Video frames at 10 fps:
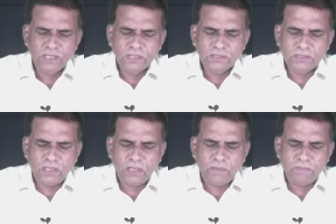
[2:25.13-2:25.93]

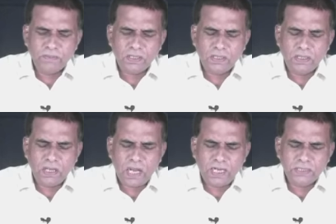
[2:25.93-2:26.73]
So, mm,
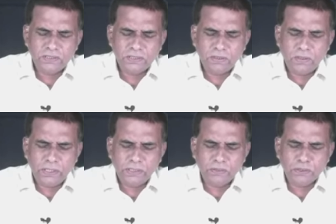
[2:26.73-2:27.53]
God is
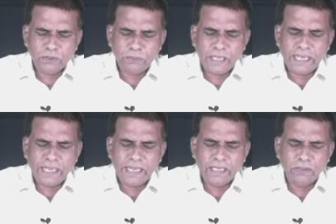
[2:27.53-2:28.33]
going to
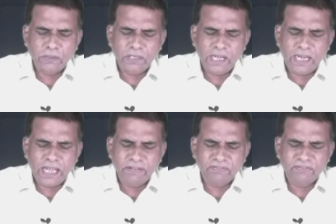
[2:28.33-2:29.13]
speak into your
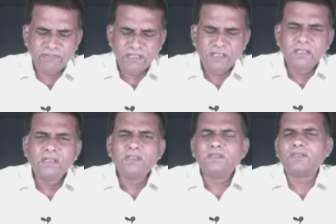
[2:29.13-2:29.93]
life.
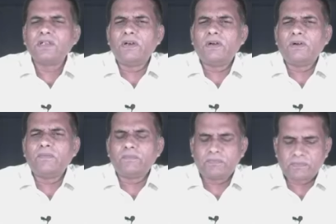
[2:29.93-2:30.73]
So,
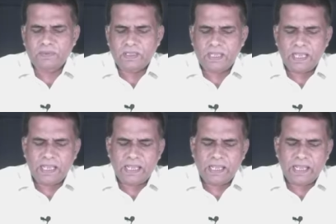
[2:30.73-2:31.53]

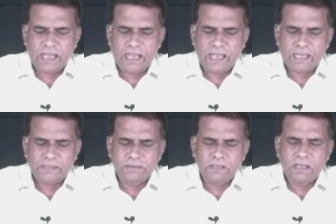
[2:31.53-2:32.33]

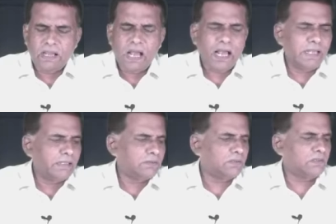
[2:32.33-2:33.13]
and uh,
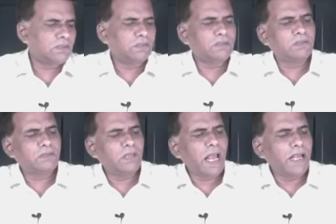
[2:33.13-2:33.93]
I
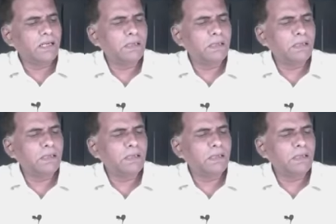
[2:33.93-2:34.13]
thank